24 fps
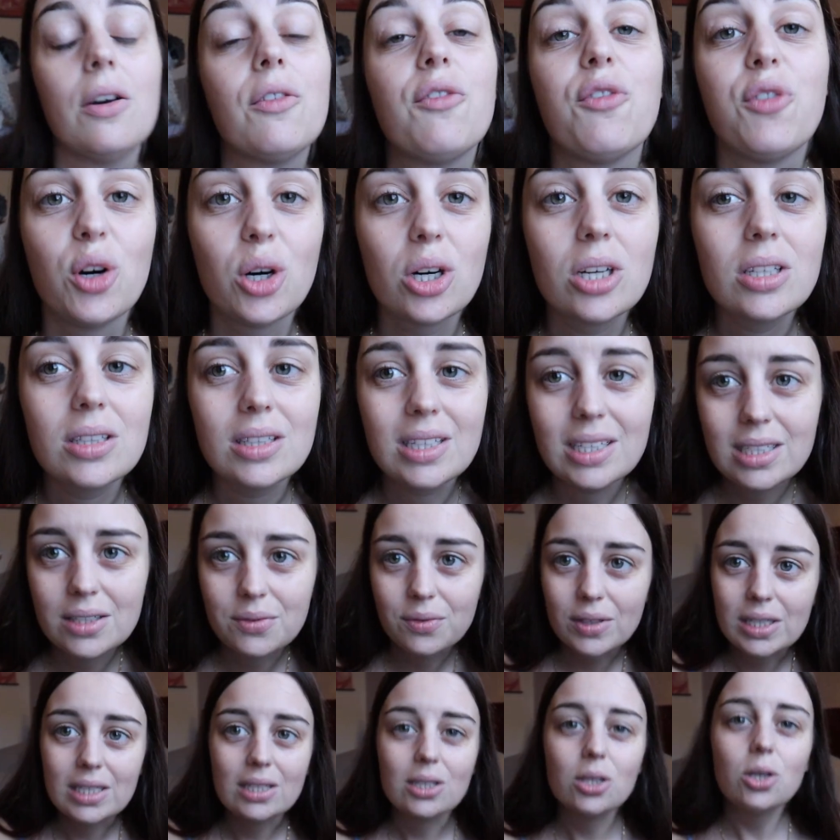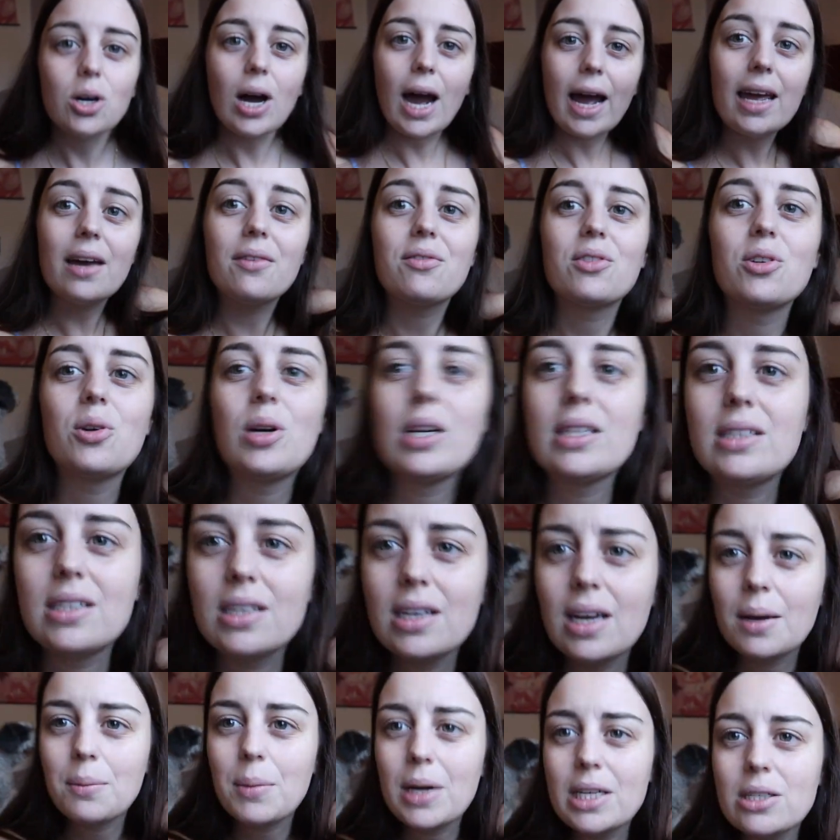for this video. I have no
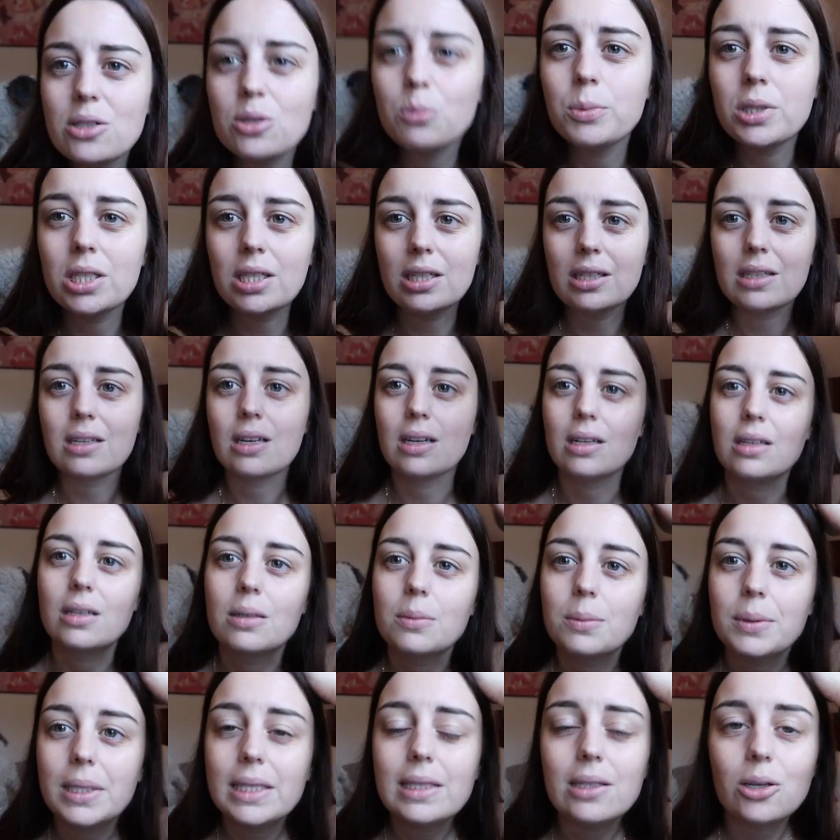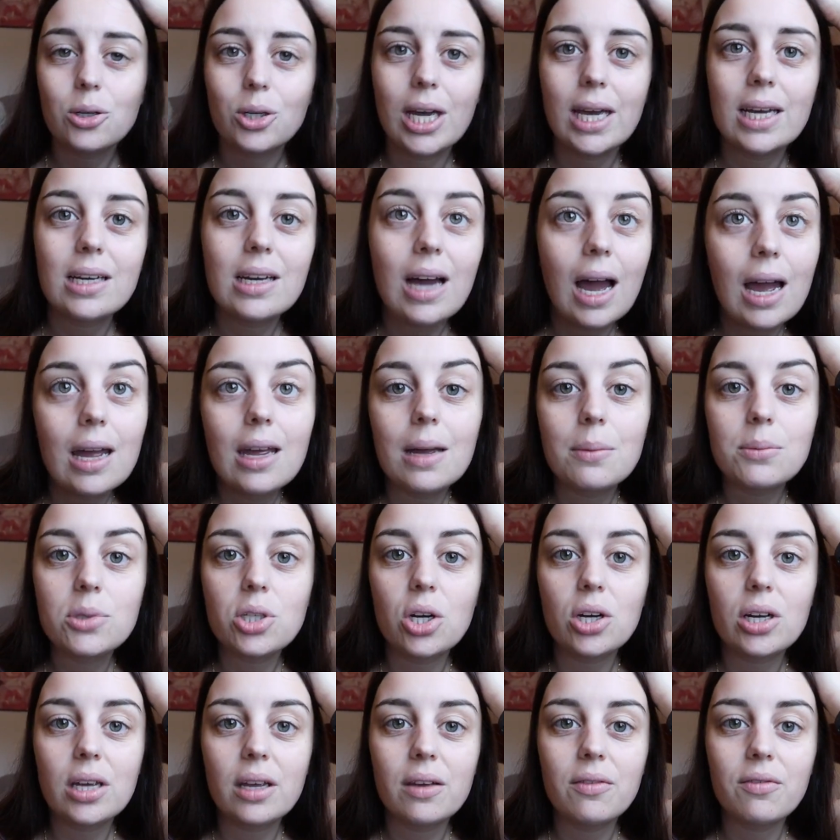idea. Am I zoomed in a little bit? Okay. I am
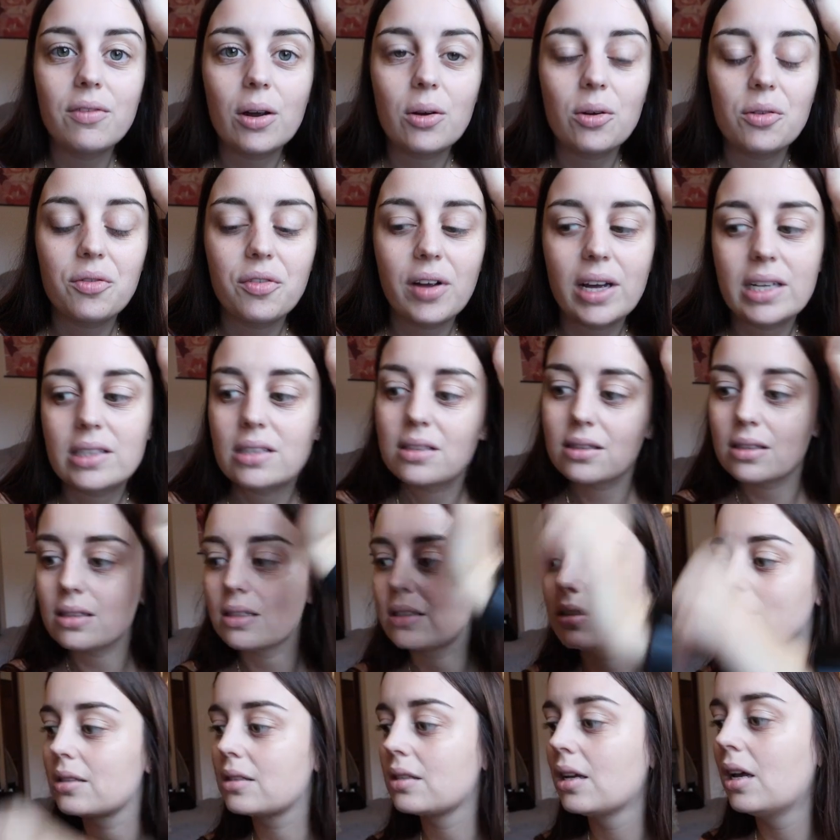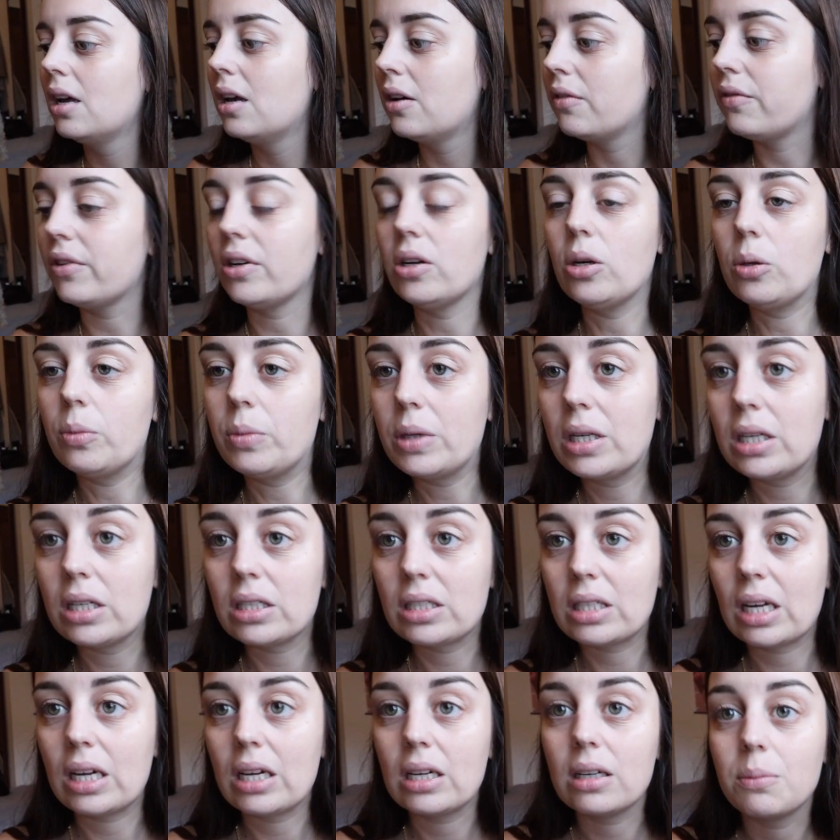talking very fast this video
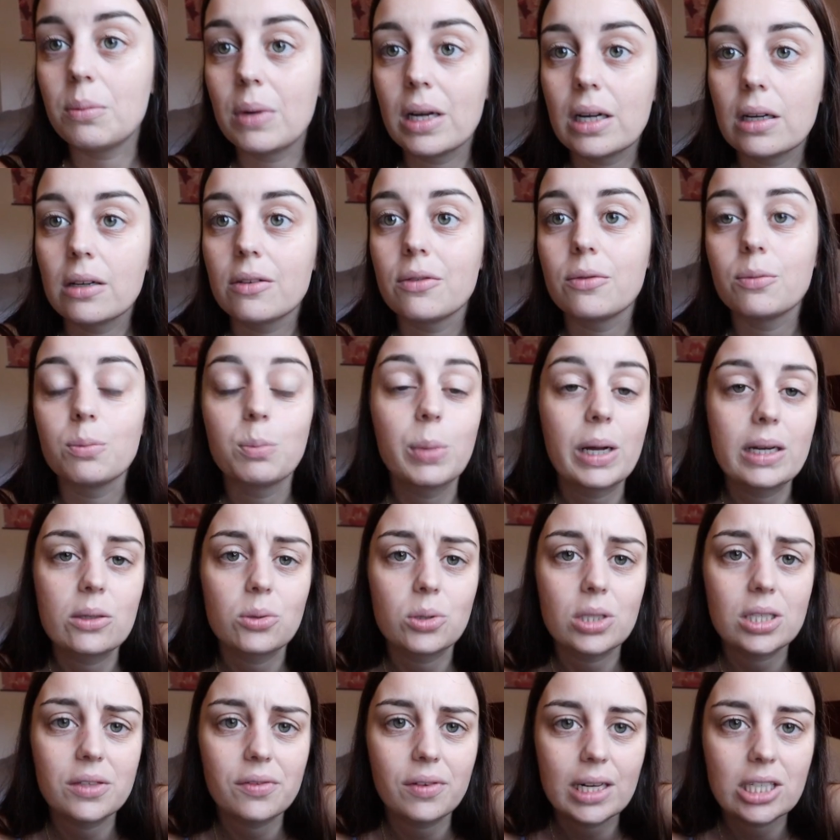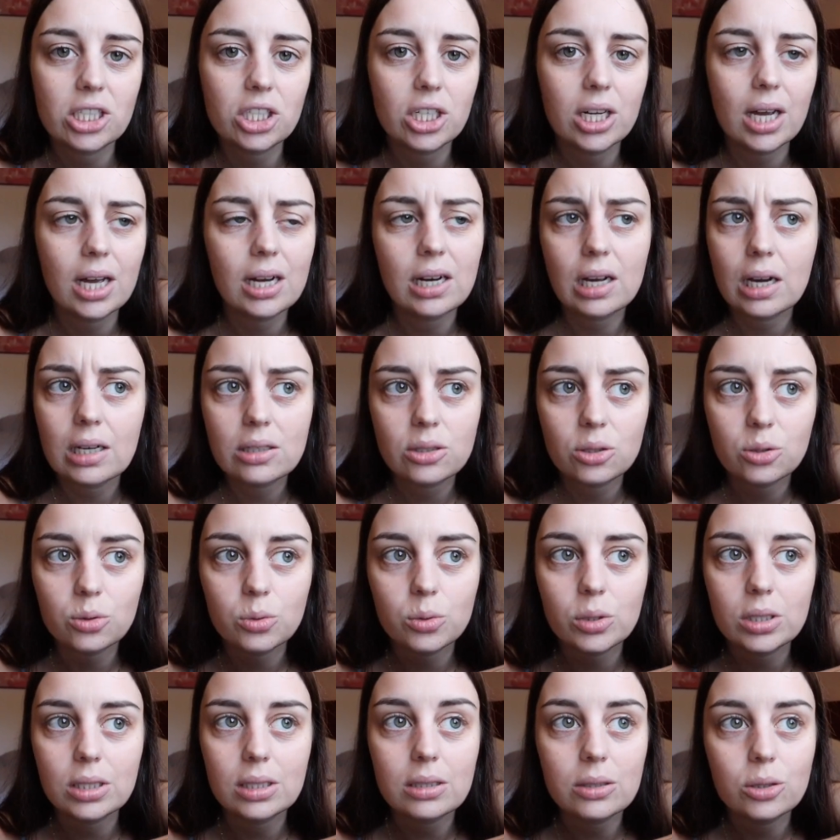because my battery is flashing and I don't
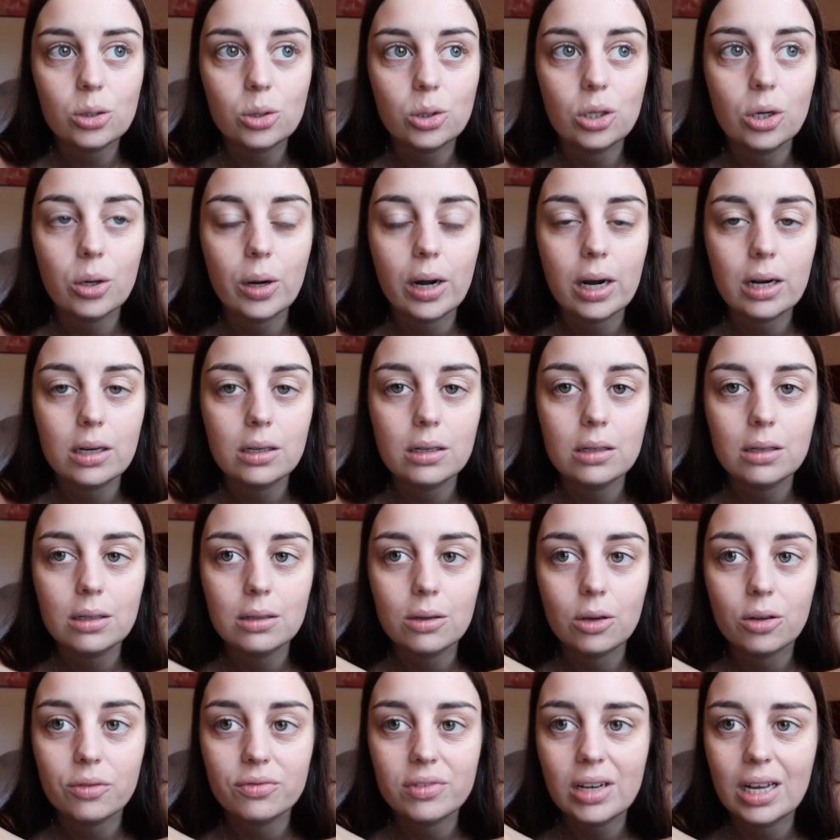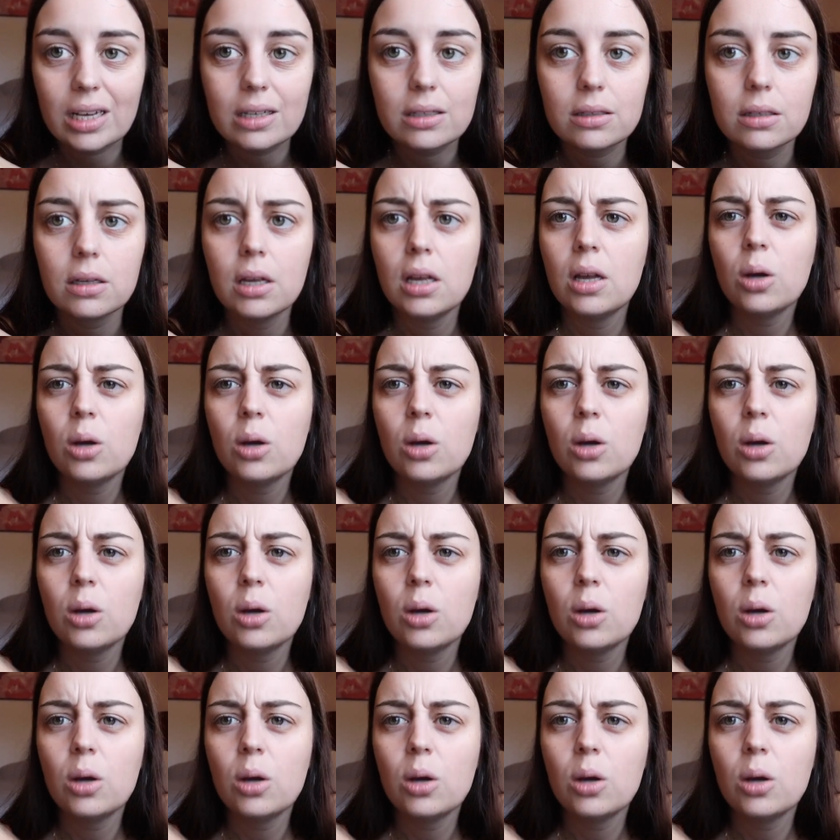want it to go off. Like,